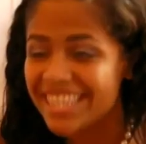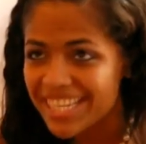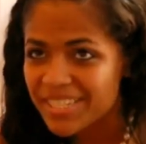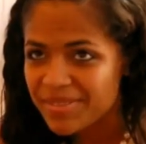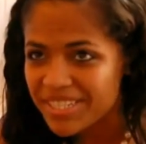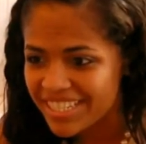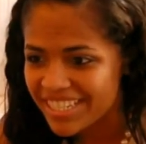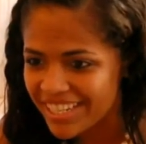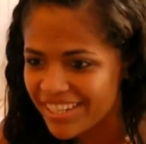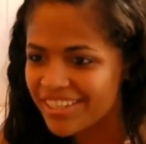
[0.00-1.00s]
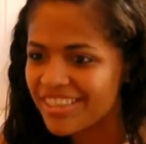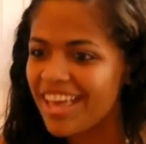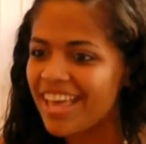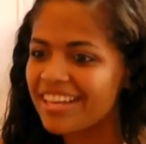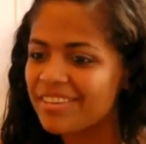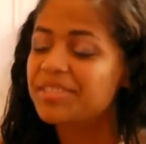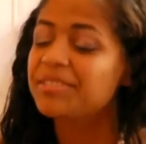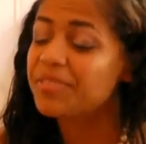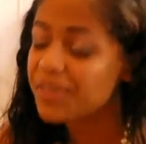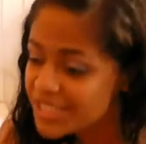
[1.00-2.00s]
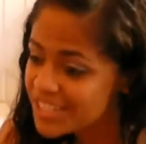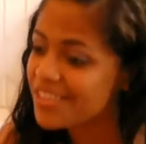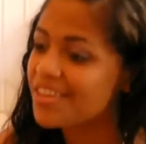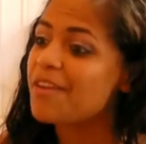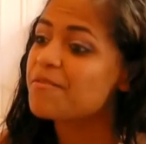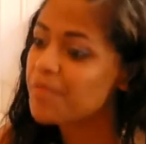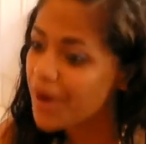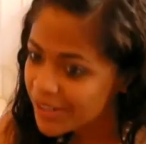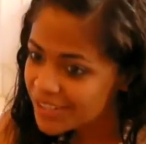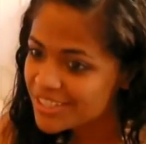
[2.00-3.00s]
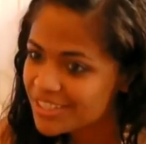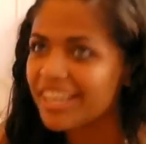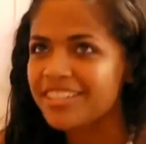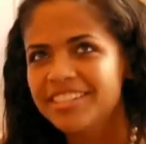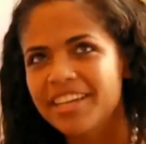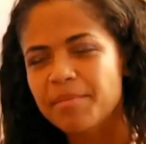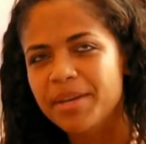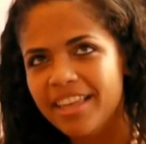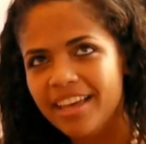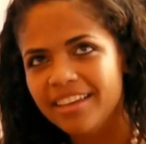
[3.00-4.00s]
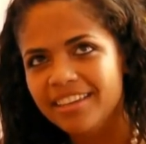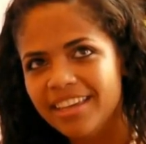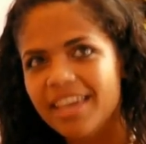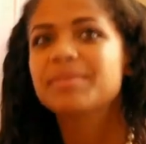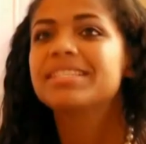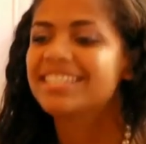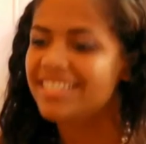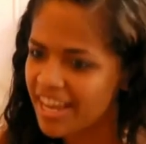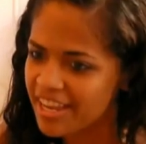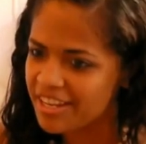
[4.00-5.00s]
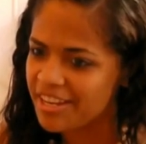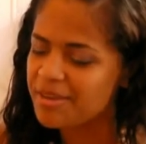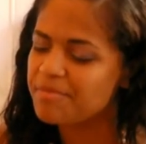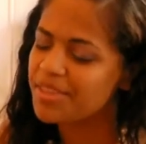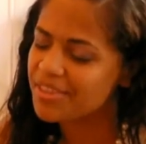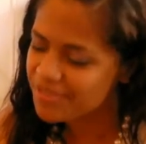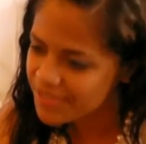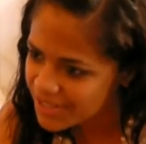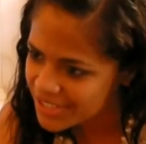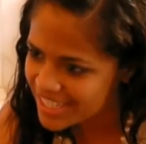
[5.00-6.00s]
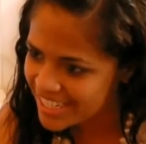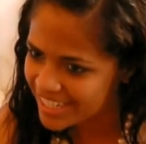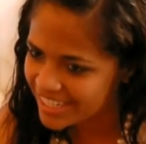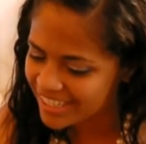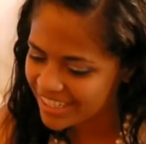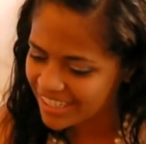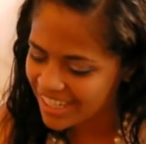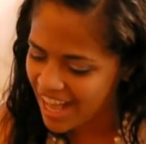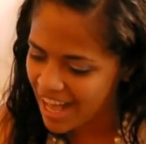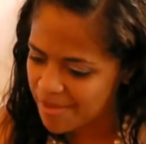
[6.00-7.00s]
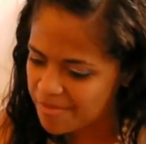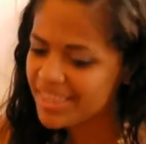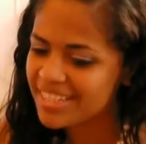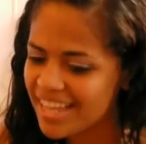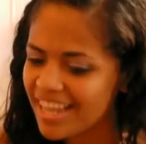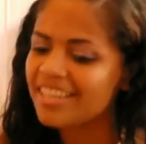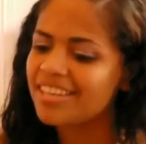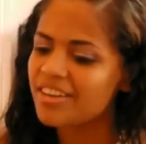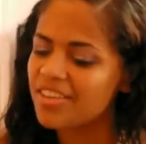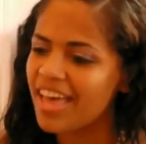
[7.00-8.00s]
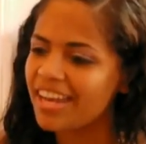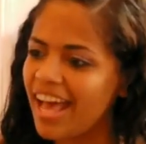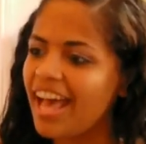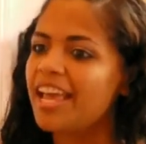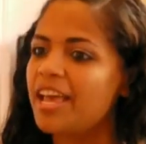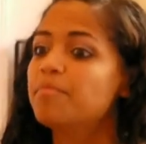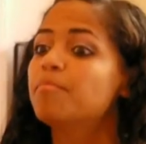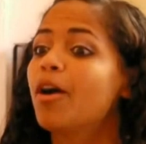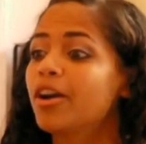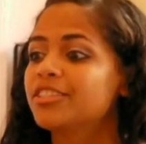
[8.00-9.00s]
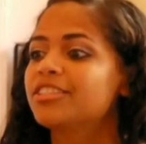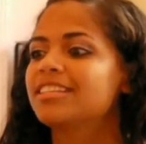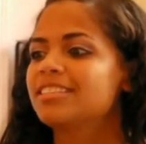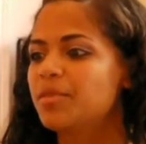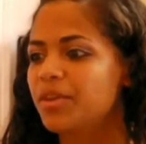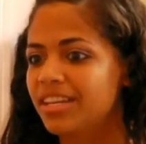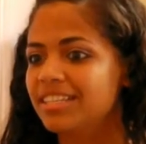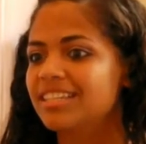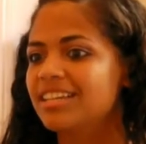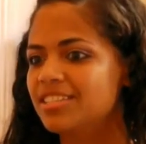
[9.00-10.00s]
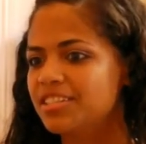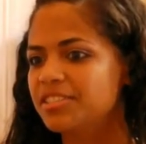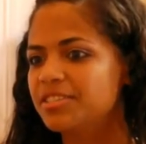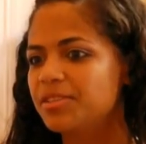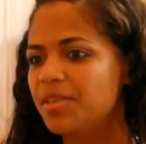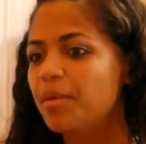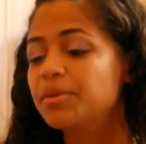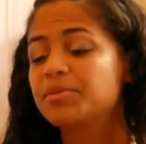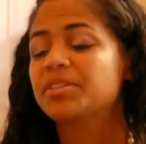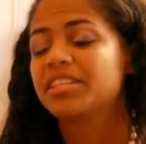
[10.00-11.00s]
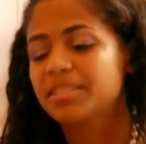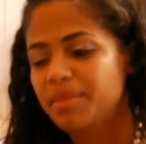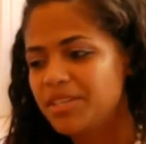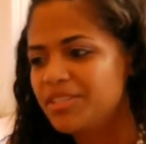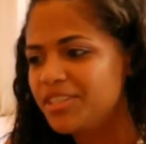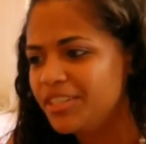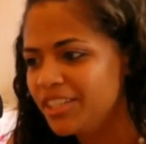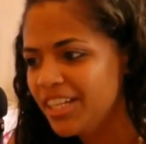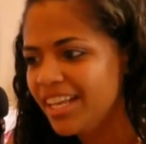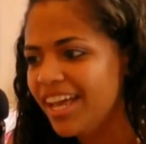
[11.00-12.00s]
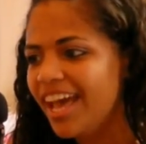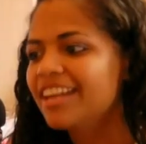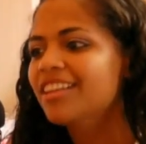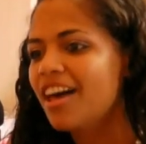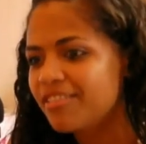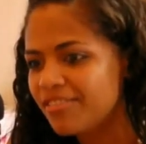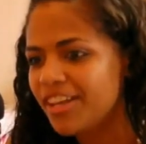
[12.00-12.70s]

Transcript: This was the year that, it was the first year that I marched, actually, am I lying? It was the second year, but the first year, but the second year that I am marched as an organization. So that was really special and a lot of